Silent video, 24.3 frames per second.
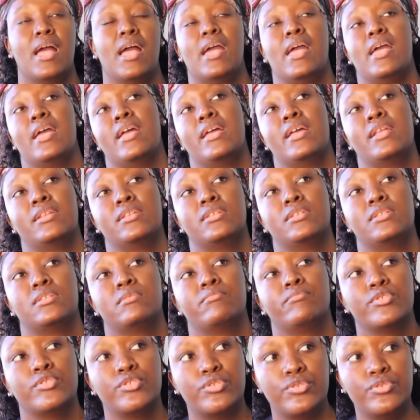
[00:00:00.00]
And
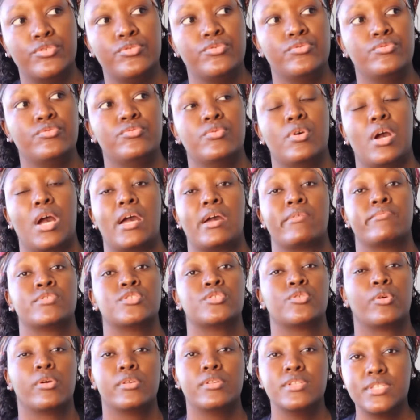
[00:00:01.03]
number two, I
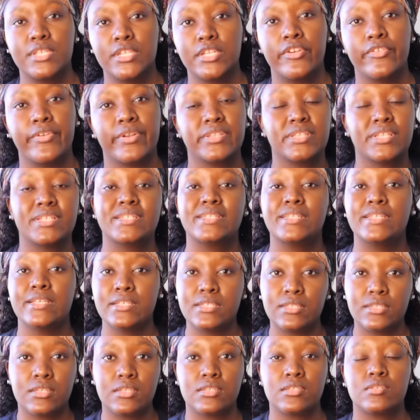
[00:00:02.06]
was considering the
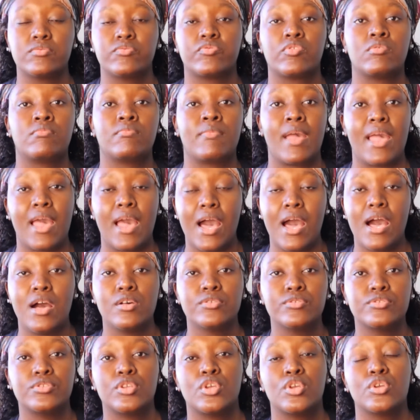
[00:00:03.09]
distance from my
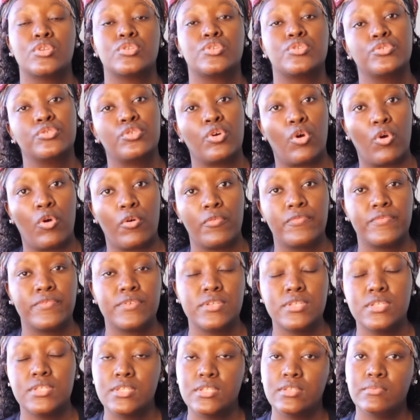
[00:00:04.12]
house to the
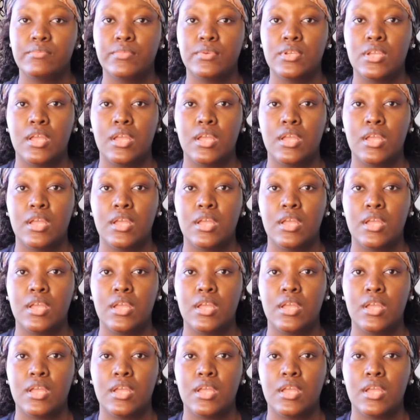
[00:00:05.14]
office,